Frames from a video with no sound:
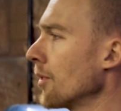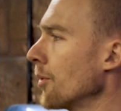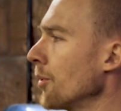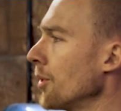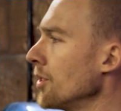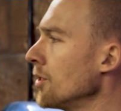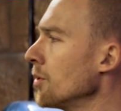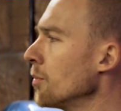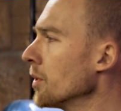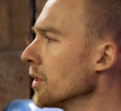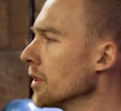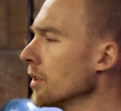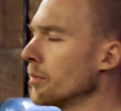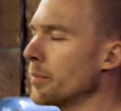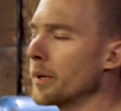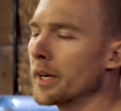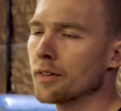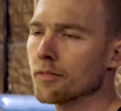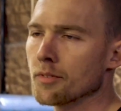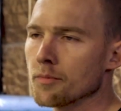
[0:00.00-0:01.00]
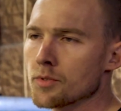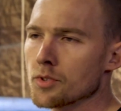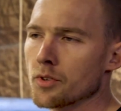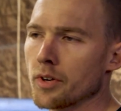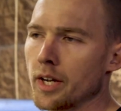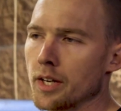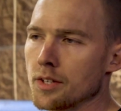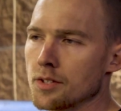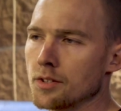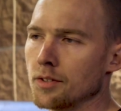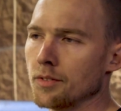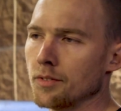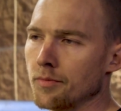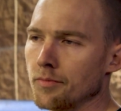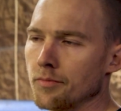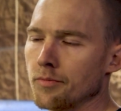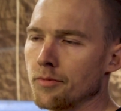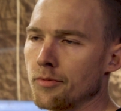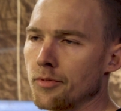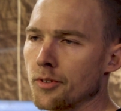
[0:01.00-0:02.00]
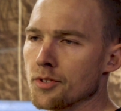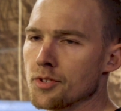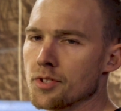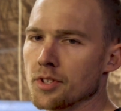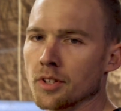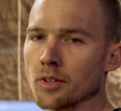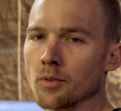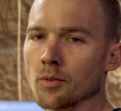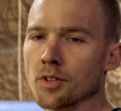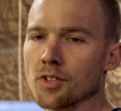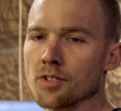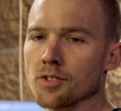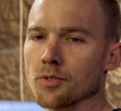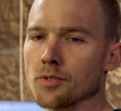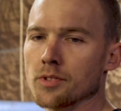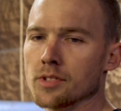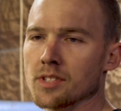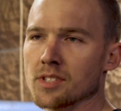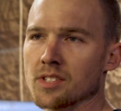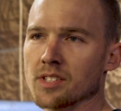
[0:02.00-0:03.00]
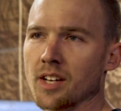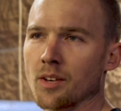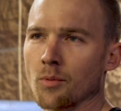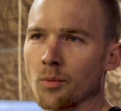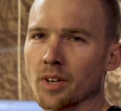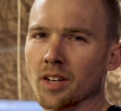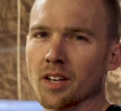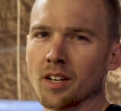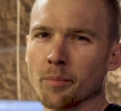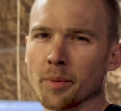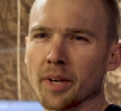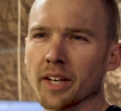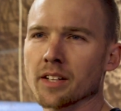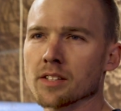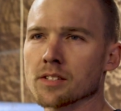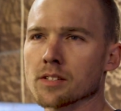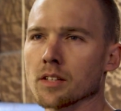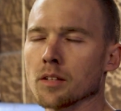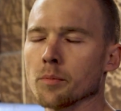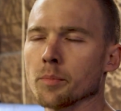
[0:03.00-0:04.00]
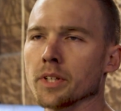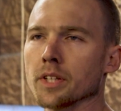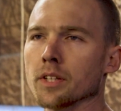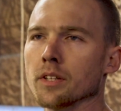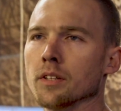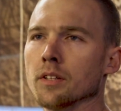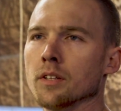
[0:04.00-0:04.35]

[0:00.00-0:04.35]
When you build a bike from scratch, the first thing you want to do is decide what kind of bike it's going to be.